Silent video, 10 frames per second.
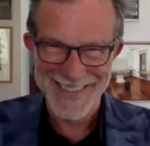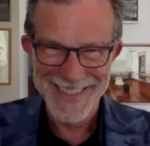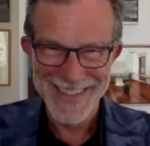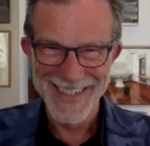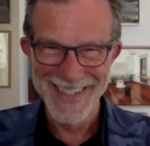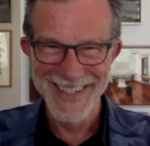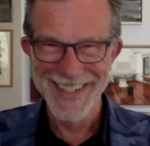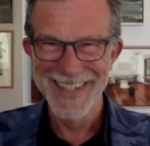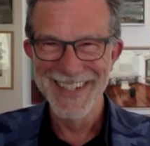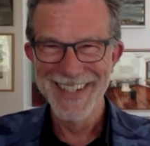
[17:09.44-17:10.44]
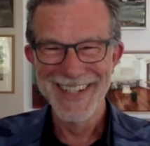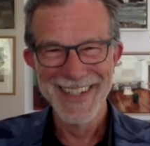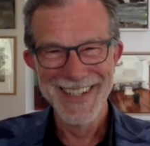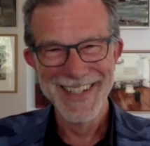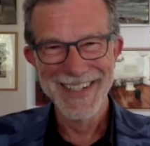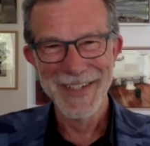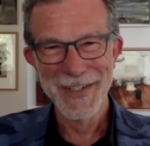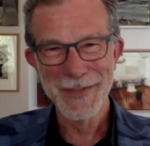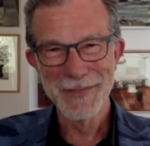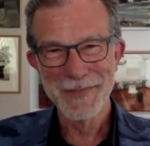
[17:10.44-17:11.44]
turned around and said,
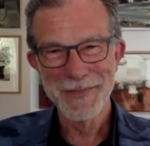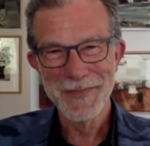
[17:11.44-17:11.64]
here endeth the